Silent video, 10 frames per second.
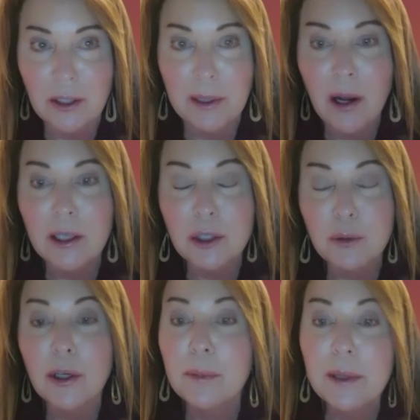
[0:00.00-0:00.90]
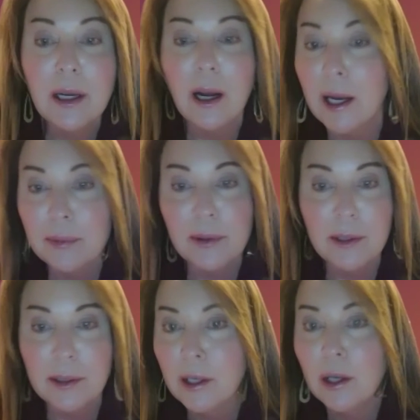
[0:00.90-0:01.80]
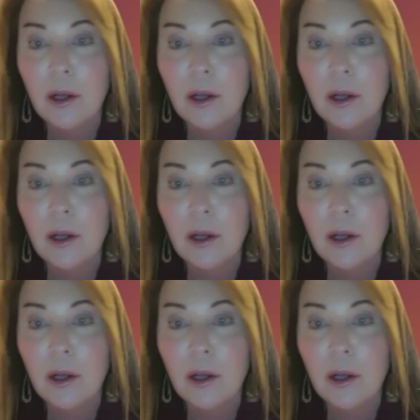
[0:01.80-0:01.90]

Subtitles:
To be honest, we're going to be a hybrid